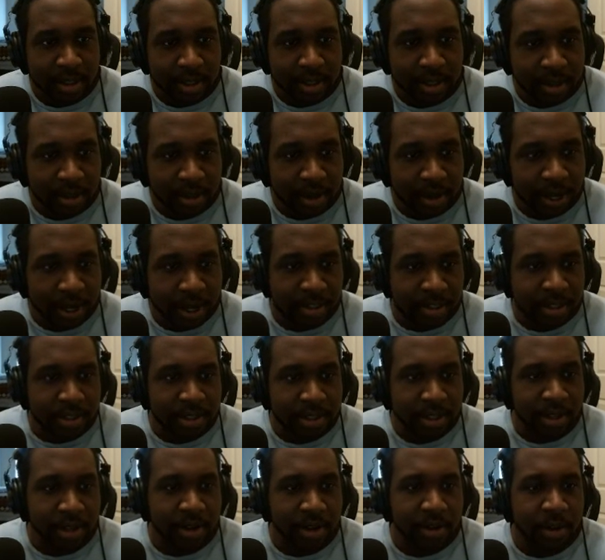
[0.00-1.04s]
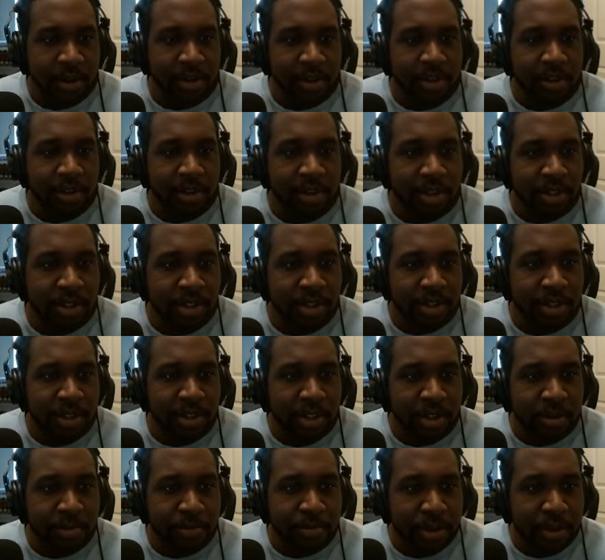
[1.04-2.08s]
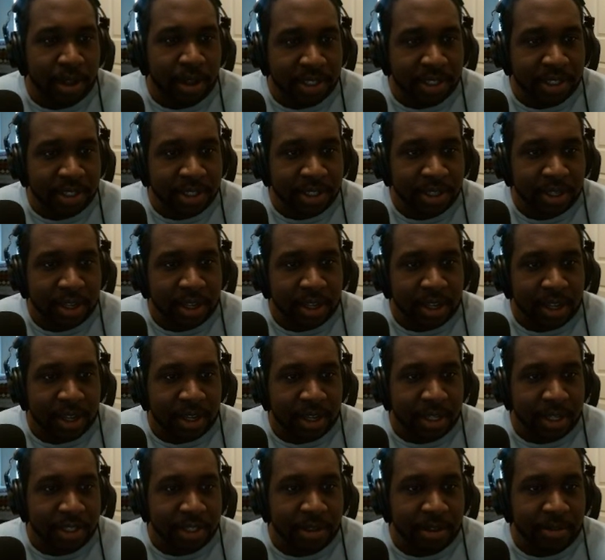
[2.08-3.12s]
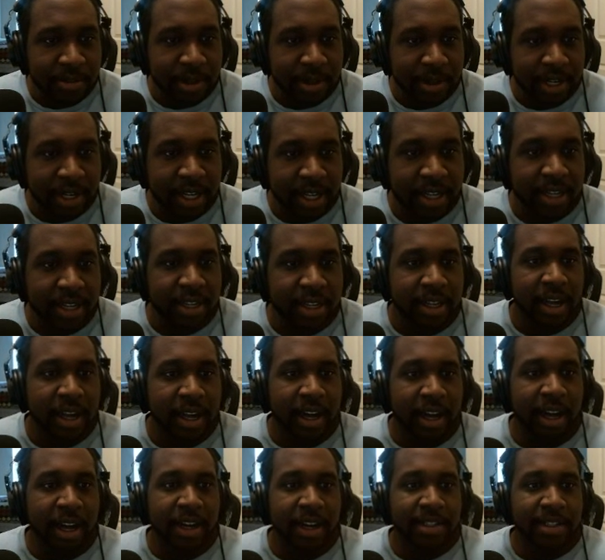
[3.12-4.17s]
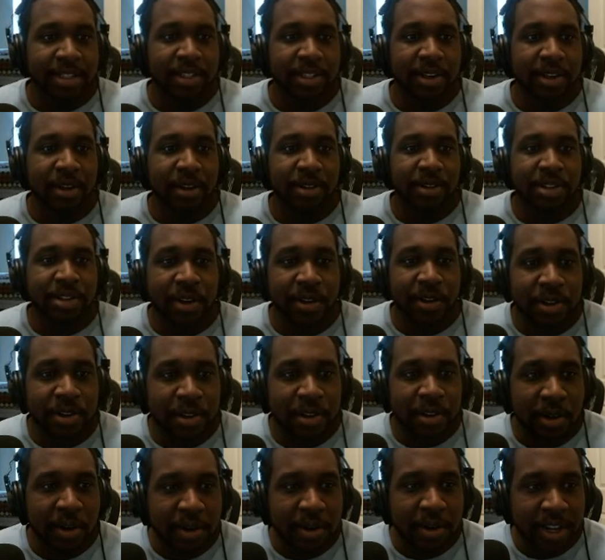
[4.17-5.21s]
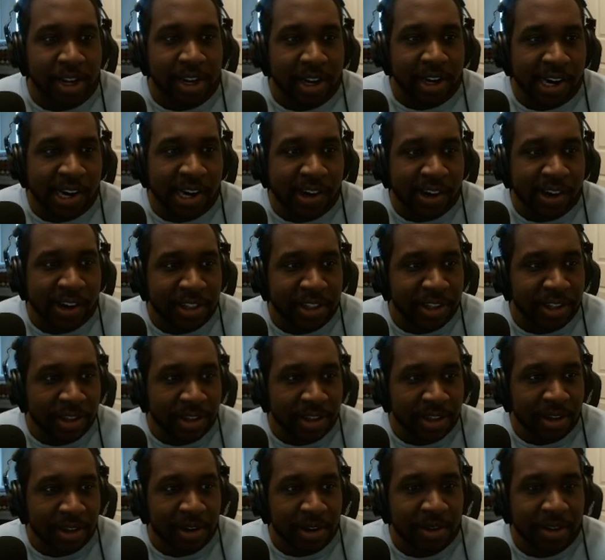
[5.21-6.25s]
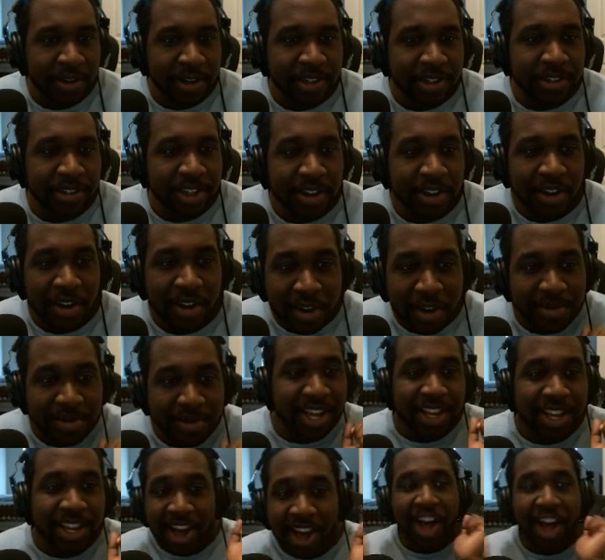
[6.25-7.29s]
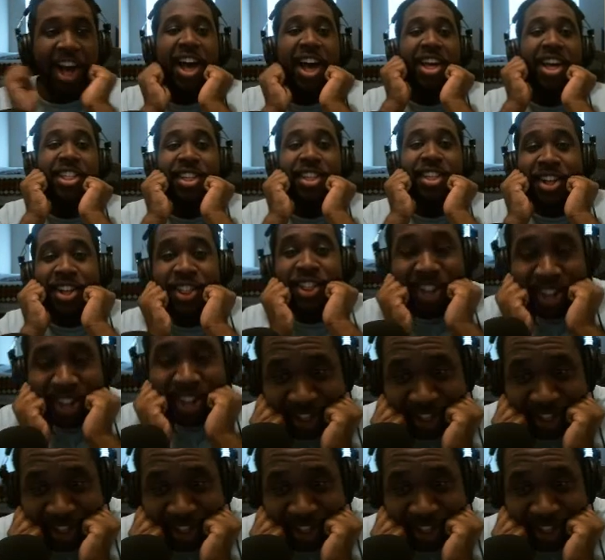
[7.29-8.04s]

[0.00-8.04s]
All right, so, look at this little plush Easter Bunny. So, you go here and you can go and you're like, oh my God, look at